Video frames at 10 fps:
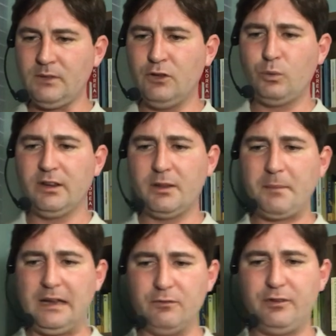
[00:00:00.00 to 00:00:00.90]
He's one of the
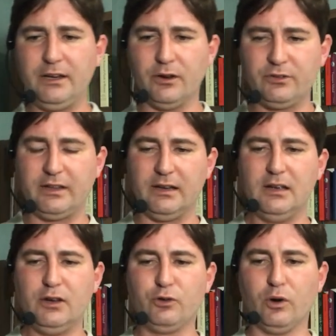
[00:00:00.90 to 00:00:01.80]
main figures that
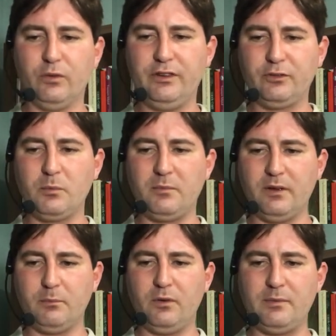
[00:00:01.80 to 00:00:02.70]
drove this
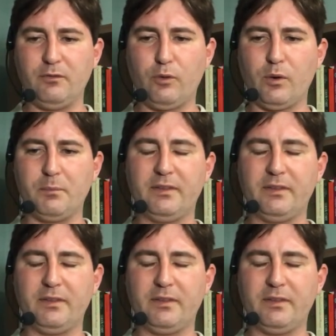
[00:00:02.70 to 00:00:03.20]
movement, movement forward.